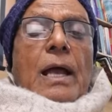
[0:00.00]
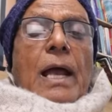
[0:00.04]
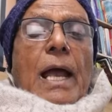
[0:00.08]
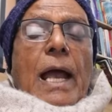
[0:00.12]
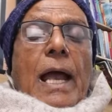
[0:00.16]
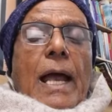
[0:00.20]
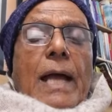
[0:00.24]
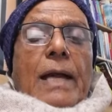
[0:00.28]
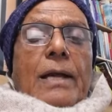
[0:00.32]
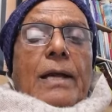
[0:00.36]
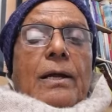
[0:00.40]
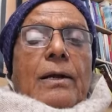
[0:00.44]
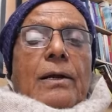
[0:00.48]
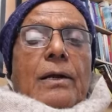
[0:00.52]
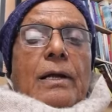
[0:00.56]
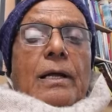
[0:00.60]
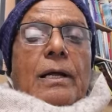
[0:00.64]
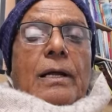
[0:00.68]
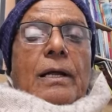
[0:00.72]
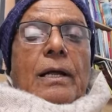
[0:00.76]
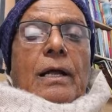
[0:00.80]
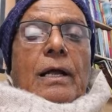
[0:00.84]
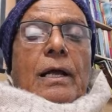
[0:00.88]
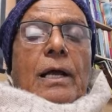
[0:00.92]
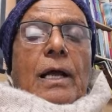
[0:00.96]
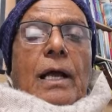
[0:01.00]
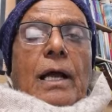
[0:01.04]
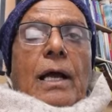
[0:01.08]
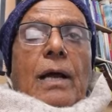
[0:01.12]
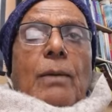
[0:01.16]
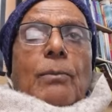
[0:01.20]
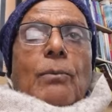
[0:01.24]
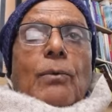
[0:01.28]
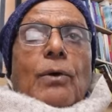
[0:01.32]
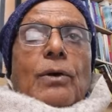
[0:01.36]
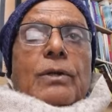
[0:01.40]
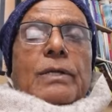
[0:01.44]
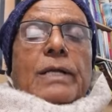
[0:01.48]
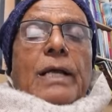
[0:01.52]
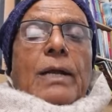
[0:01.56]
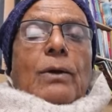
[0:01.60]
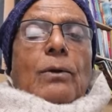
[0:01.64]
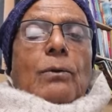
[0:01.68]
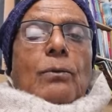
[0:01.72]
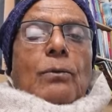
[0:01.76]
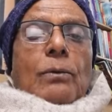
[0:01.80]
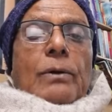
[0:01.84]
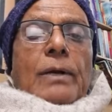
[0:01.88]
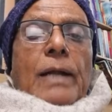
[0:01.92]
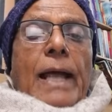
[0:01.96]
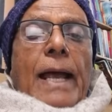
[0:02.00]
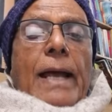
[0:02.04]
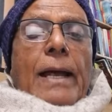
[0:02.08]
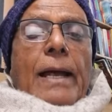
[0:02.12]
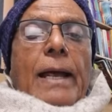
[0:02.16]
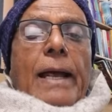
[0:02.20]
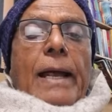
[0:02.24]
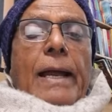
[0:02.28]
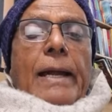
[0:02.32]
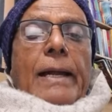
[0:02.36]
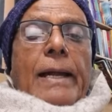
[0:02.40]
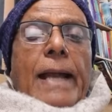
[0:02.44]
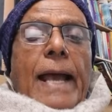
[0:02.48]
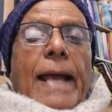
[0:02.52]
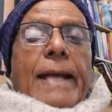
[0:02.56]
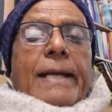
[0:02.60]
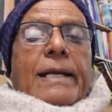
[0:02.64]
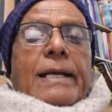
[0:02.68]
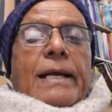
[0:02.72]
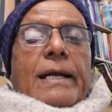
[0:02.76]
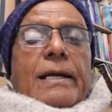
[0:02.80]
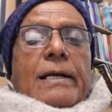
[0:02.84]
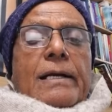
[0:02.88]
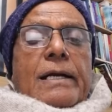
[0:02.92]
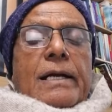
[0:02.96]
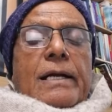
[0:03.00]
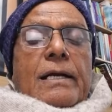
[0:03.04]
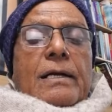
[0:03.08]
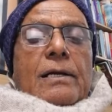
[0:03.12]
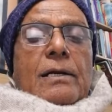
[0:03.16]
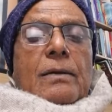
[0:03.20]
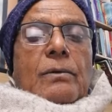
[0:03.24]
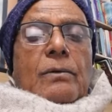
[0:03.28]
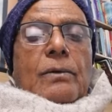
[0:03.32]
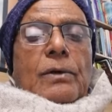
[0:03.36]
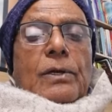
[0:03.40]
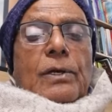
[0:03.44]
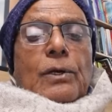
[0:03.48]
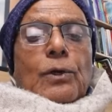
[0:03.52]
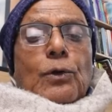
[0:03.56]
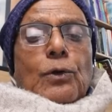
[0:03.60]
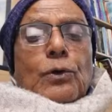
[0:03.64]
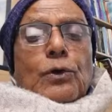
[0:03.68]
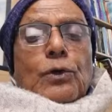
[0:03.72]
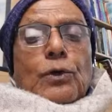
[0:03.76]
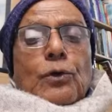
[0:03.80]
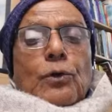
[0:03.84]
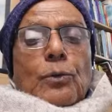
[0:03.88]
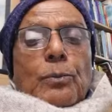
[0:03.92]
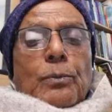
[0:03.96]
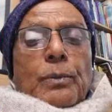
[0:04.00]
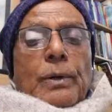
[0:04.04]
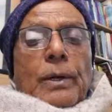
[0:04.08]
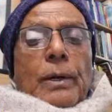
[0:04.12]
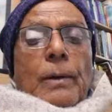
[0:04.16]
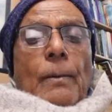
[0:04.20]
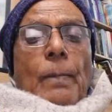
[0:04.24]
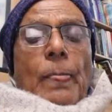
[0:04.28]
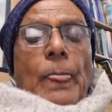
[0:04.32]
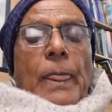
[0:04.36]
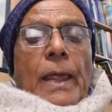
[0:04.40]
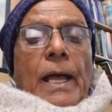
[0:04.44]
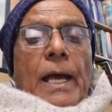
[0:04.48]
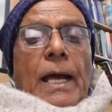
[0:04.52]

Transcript: and more than 900 YouTube